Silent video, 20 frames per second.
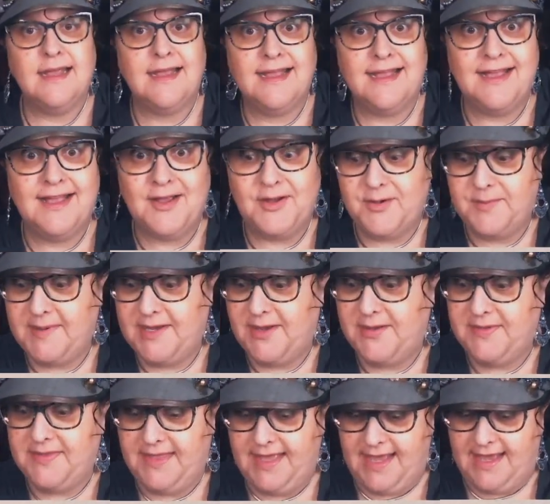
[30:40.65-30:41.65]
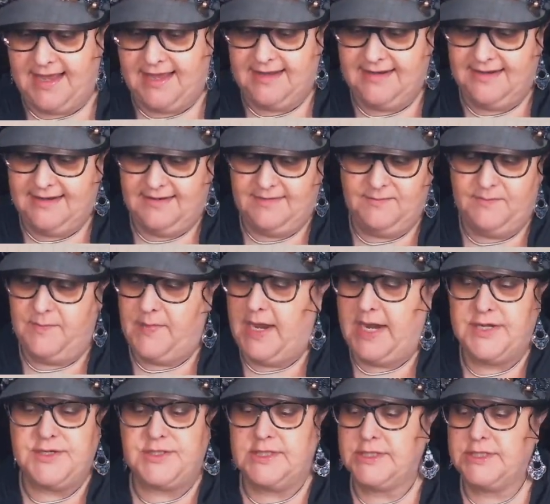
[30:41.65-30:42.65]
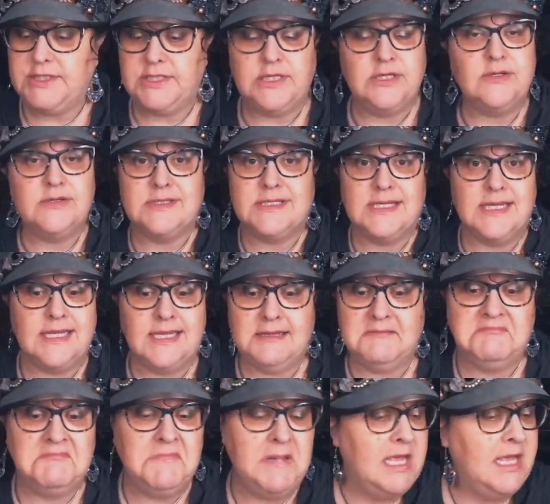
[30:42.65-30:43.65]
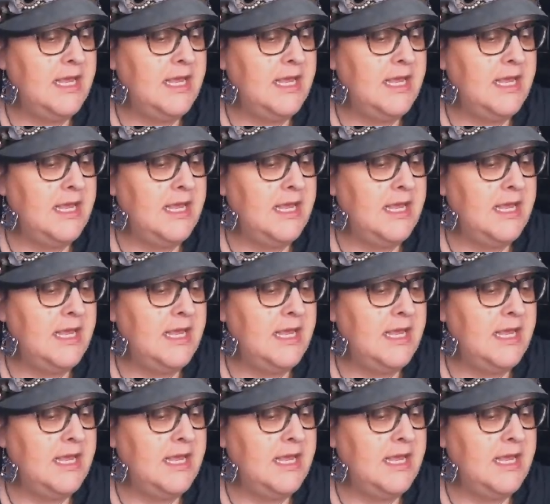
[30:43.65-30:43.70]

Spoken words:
How about that? By just using